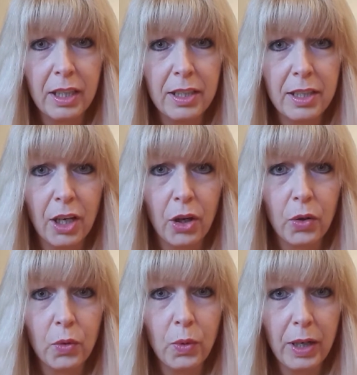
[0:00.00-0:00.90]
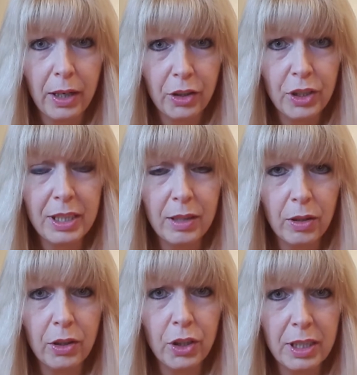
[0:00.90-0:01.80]
So just
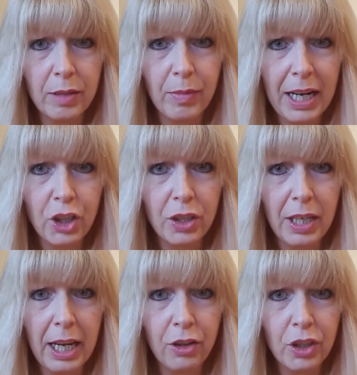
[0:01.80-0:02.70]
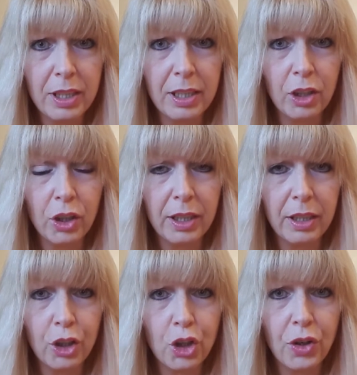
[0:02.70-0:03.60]
imagine there and just look at
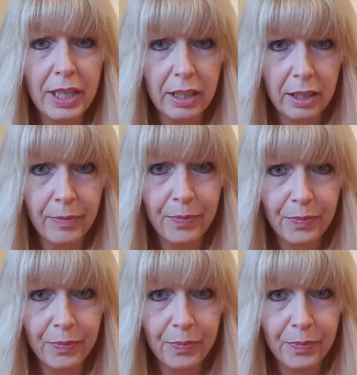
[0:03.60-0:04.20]
the trigger